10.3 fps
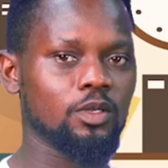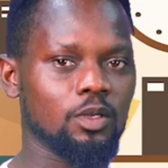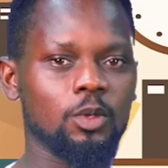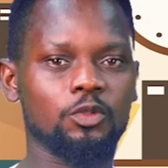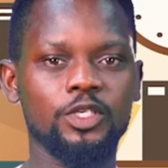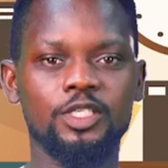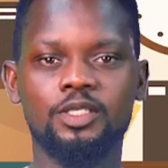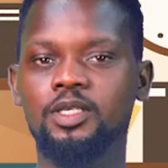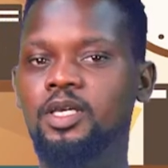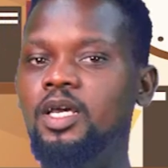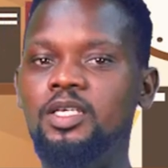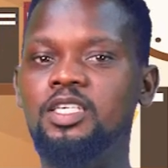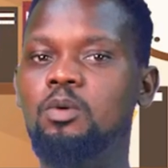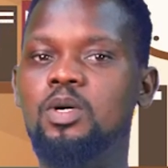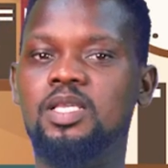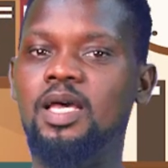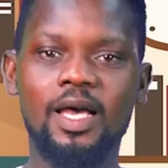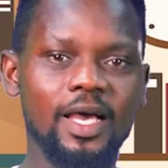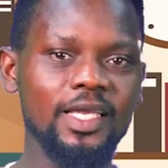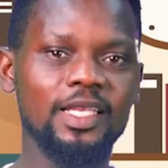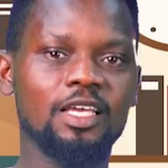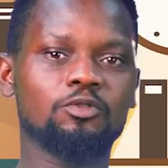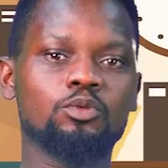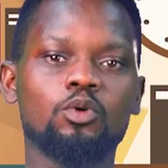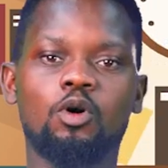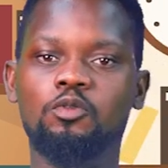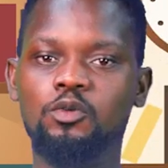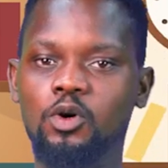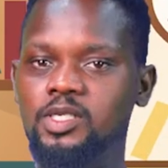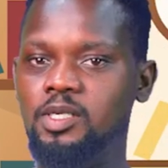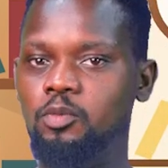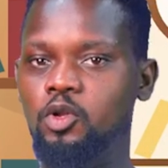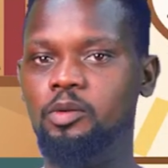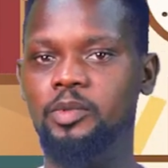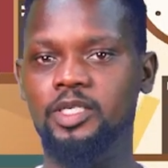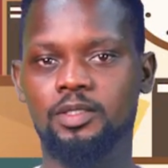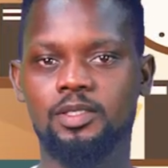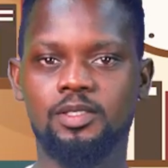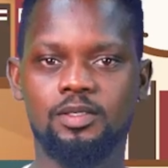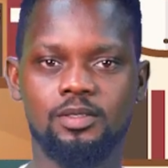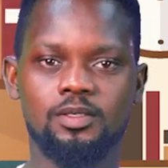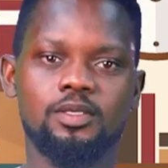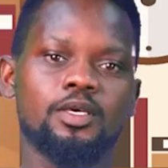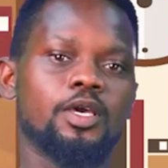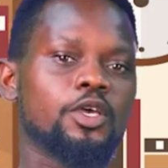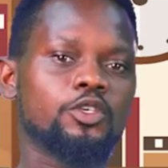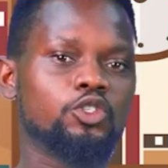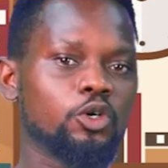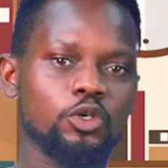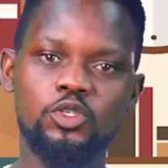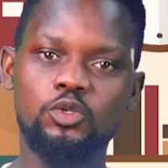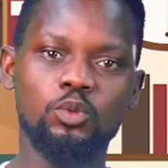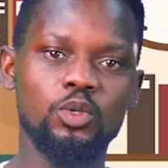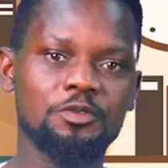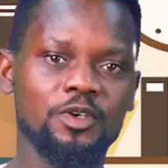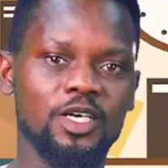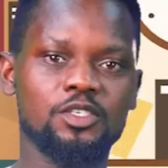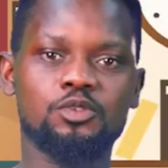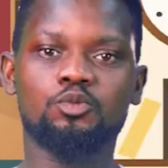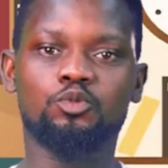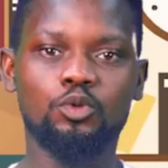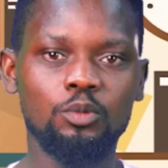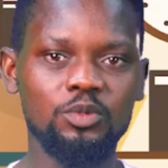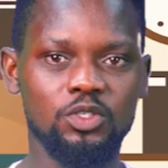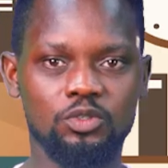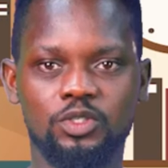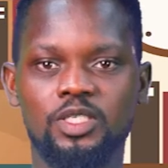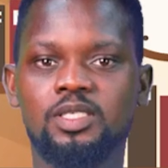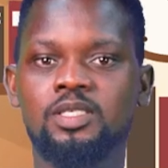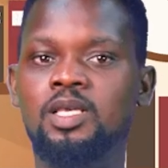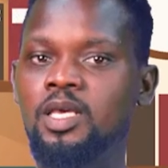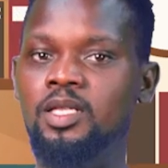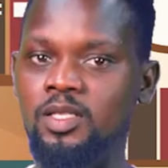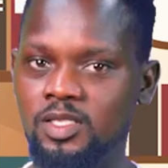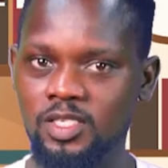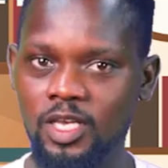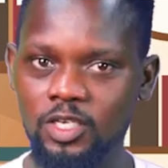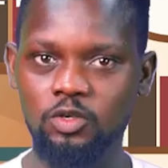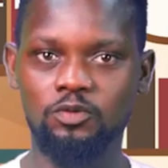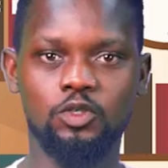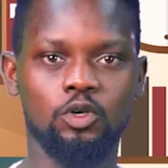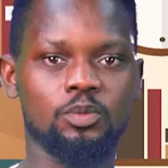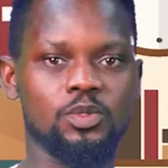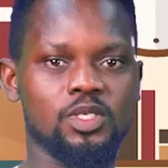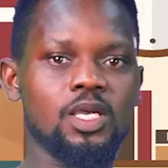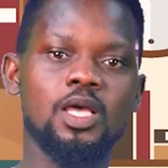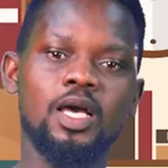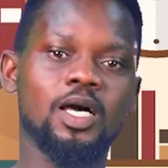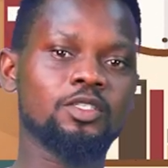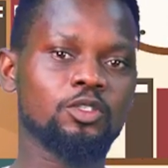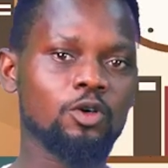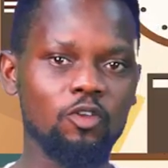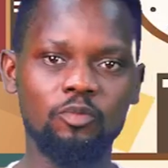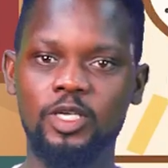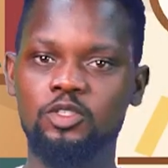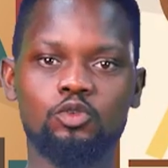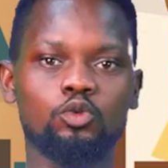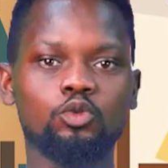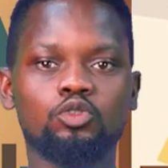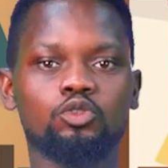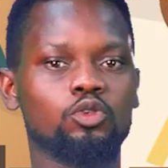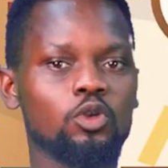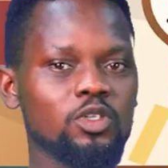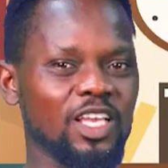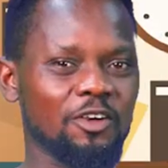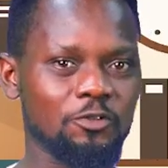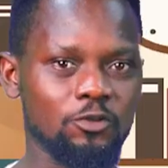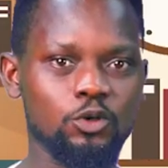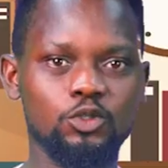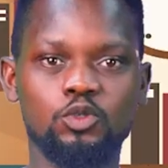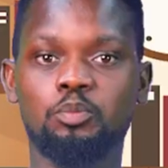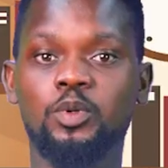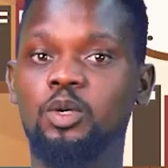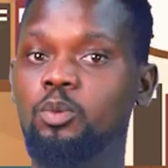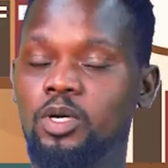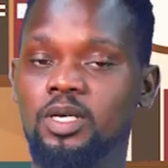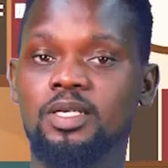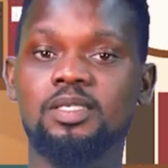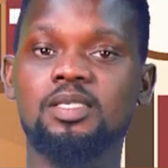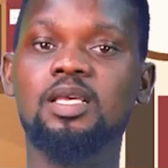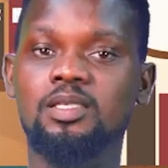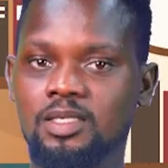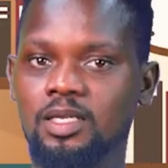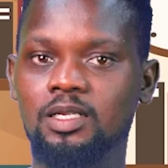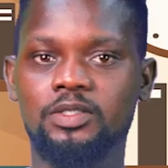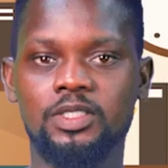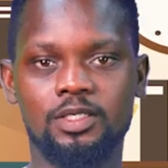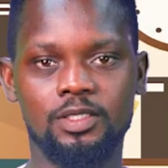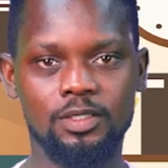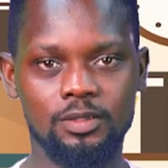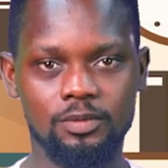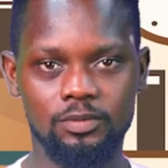Number 3, there was a high level of unemployment. Young school leavers roamed the streets in search of jobs, and government could not afford to pay workers salaries.